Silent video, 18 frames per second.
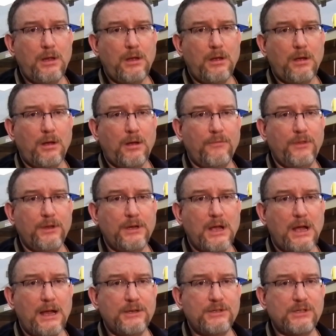of the
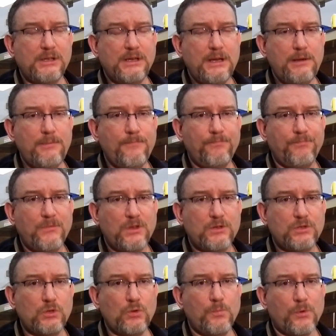Geisley
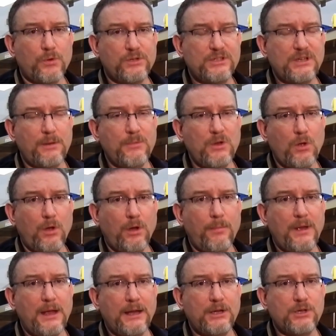Super
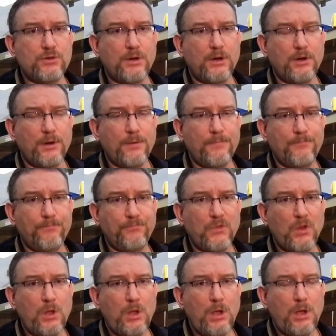Semi-Automatic Trigger,
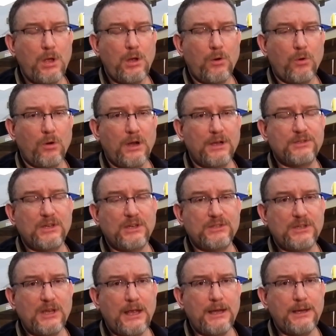or
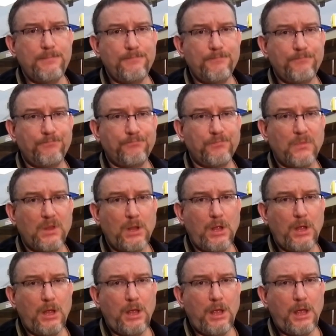SSA.
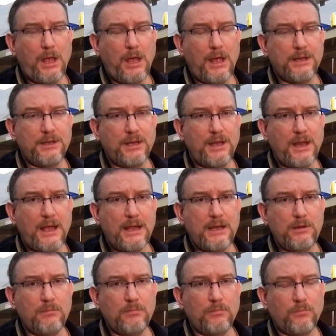And
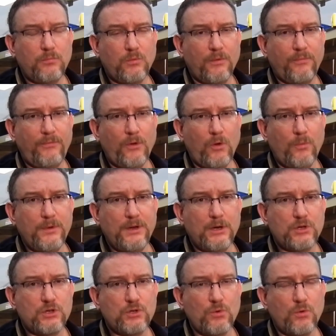today we're filming a
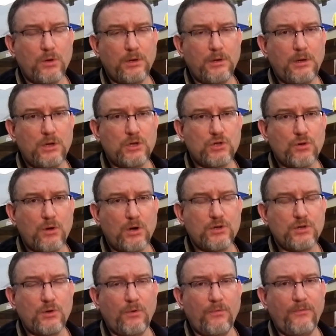short
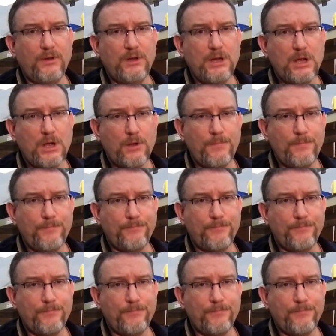instructional video